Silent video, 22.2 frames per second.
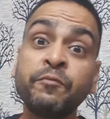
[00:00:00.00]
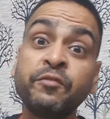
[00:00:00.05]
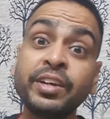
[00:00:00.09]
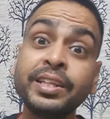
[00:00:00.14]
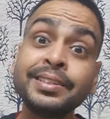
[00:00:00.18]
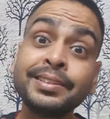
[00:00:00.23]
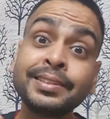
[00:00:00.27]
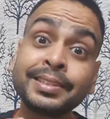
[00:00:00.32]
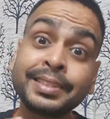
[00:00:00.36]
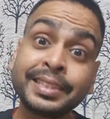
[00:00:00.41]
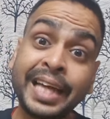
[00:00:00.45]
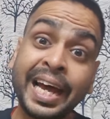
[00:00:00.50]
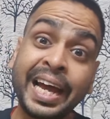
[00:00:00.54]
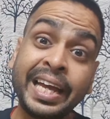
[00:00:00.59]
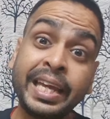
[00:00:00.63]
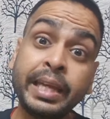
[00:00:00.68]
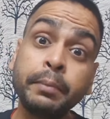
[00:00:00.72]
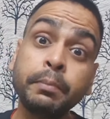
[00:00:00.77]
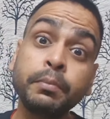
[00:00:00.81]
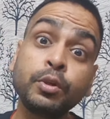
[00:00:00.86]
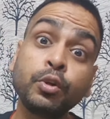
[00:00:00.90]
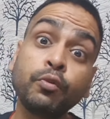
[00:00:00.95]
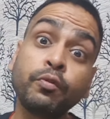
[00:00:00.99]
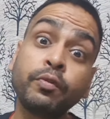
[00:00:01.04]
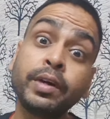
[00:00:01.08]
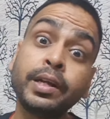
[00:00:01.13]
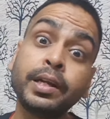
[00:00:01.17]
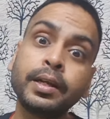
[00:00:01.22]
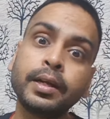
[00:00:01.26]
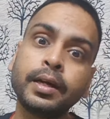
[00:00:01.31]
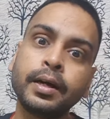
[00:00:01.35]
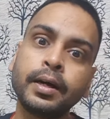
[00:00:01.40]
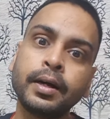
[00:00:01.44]
With time, you
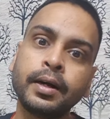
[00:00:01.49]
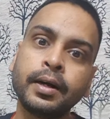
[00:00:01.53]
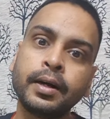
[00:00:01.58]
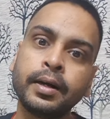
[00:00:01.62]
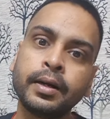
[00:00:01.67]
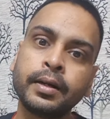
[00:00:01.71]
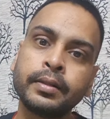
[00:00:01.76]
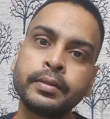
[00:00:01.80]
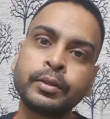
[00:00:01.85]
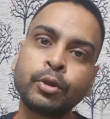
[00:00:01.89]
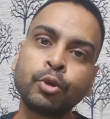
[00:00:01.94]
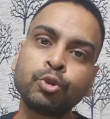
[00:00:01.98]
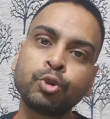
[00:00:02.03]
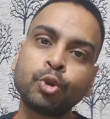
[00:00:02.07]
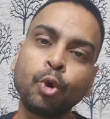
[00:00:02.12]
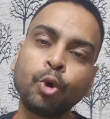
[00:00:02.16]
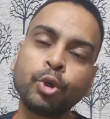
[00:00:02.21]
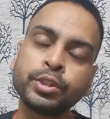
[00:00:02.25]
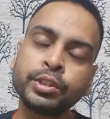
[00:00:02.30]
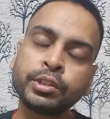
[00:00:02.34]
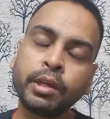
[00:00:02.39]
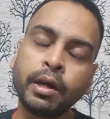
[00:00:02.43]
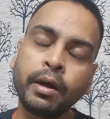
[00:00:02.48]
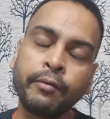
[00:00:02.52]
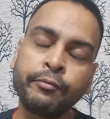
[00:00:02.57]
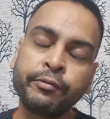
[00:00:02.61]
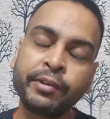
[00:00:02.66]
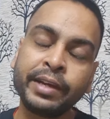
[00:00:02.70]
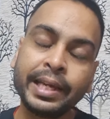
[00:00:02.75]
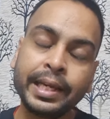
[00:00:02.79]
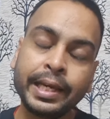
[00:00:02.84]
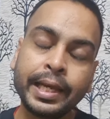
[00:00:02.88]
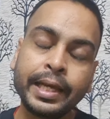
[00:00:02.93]
will those
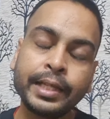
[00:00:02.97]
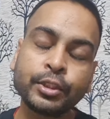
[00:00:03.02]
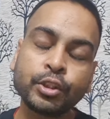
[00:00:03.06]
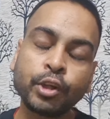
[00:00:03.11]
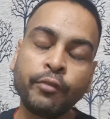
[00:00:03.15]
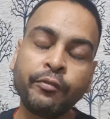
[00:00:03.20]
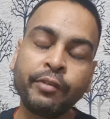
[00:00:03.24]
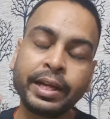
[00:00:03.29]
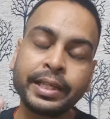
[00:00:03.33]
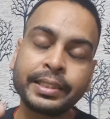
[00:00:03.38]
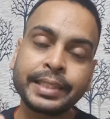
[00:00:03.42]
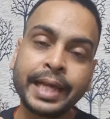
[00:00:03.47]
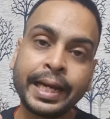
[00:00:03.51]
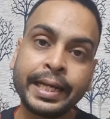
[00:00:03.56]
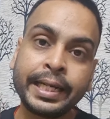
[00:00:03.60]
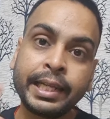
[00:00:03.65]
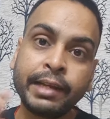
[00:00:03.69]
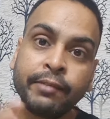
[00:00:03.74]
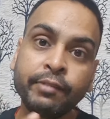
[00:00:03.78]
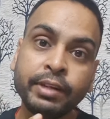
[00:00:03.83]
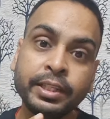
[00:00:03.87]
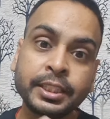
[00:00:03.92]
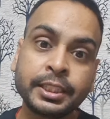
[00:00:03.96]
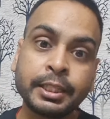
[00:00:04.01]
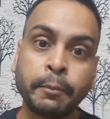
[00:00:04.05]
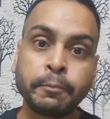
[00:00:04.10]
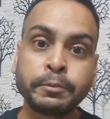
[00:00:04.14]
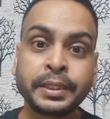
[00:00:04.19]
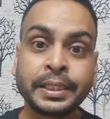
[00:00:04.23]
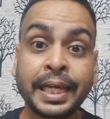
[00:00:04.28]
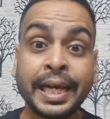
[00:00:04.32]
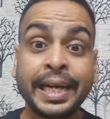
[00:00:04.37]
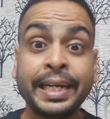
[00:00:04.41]
feelings of anxiety will
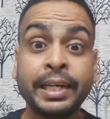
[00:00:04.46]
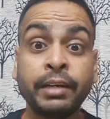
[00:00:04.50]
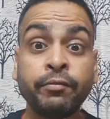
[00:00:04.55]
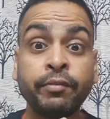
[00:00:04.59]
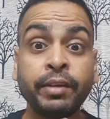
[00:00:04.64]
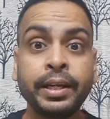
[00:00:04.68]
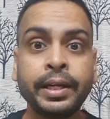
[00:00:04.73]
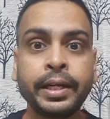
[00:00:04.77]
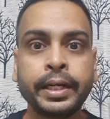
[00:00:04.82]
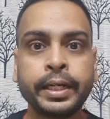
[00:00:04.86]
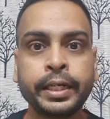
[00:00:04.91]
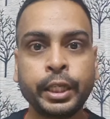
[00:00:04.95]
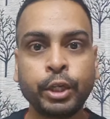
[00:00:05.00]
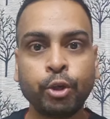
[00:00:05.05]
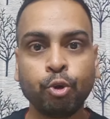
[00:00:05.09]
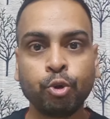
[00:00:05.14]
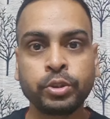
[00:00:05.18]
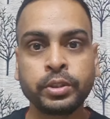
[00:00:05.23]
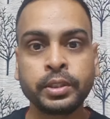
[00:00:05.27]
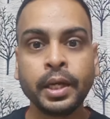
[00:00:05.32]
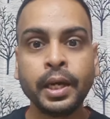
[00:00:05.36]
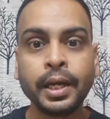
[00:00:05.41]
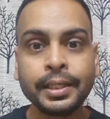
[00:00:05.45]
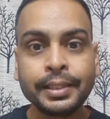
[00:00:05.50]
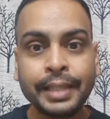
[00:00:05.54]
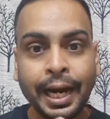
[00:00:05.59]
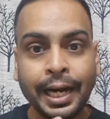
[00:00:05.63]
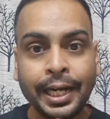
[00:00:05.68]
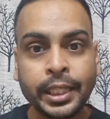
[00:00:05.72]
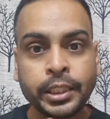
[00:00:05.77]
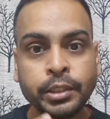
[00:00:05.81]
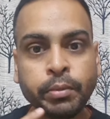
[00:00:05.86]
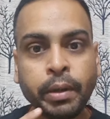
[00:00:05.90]
subside, will reduce.
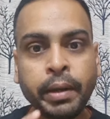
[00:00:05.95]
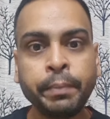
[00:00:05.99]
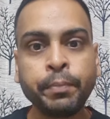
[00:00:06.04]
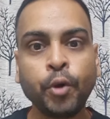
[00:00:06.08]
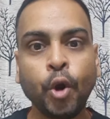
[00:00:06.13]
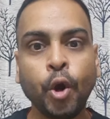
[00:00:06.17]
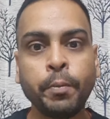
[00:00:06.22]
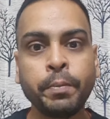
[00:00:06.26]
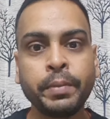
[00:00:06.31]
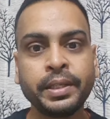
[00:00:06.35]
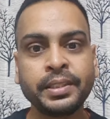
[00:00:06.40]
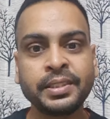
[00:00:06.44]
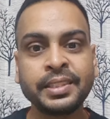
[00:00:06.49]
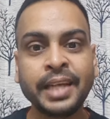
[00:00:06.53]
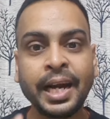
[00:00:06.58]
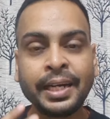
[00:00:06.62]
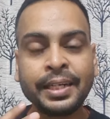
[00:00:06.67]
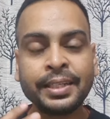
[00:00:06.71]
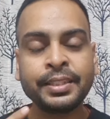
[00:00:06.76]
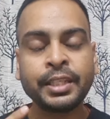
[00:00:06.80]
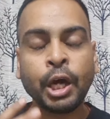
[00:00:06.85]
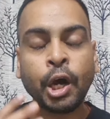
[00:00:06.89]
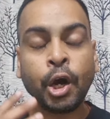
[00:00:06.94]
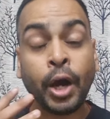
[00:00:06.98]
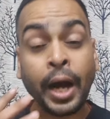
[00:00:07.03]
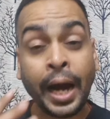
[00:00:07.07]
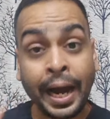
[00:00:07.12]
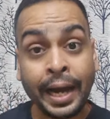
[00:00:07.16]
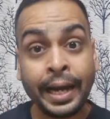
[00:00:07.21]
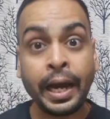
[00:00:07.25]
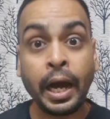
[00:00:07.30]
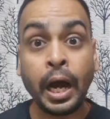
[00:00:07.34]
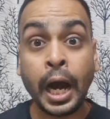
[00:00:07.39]
That is my promise. That is
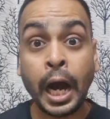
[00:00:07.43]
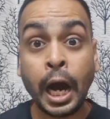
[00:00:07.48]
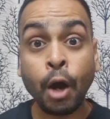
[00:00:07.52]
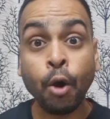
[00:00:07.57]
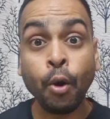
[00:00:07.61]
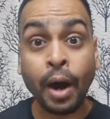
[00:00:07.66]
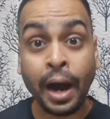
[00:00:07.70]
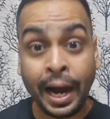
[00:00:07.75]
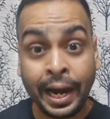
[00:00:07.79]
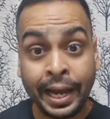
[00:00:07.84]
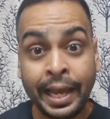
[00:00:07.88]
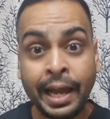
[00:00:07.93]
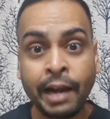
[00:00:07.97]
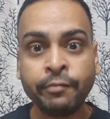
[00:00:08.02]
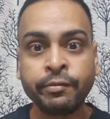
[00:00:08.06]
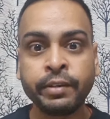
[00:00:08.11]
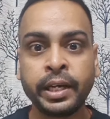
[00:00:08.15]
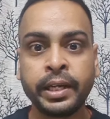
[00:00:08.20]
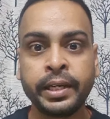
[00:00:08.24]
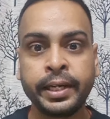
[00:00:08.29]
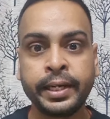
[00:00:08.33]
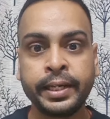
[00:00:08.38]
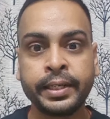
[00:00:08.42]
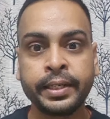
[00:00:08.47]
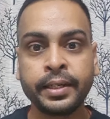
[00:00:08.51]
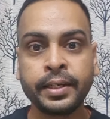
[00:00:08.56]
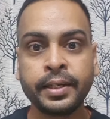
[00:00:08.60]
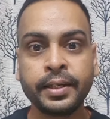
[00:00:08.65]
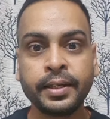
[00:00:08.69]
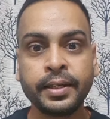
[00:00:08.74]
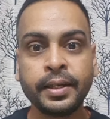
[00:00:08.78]
how I have done it.